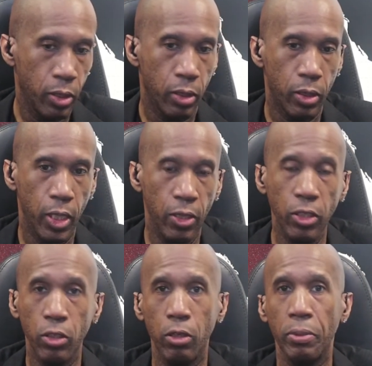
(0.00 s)
And this is
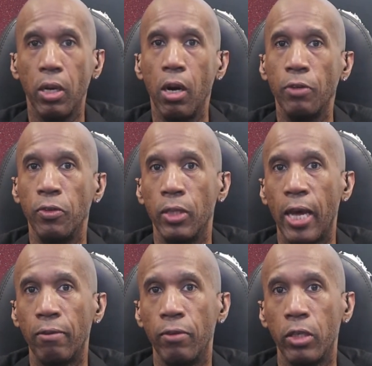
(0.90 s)
going to be hard for a lot
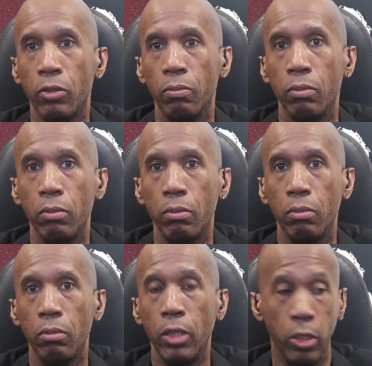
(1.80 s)
of us.
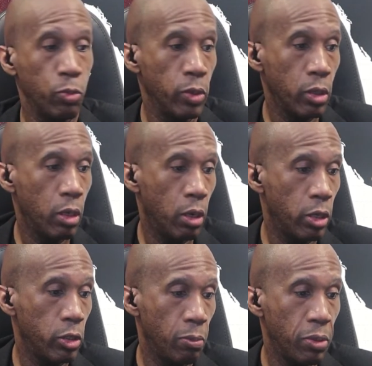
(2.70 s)
And this will cause
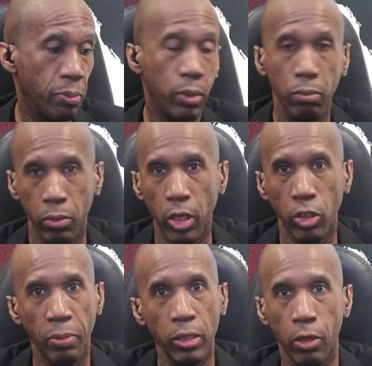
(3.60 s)
some people, such as
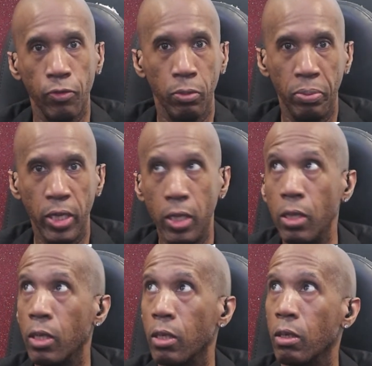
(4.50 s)
myself, to be
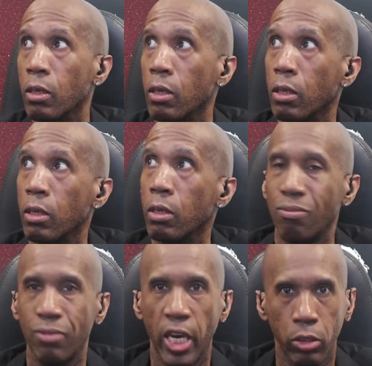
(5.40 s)

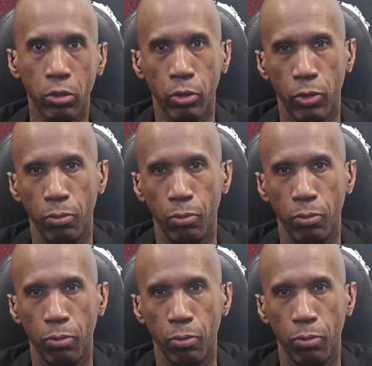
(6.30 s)
canceled.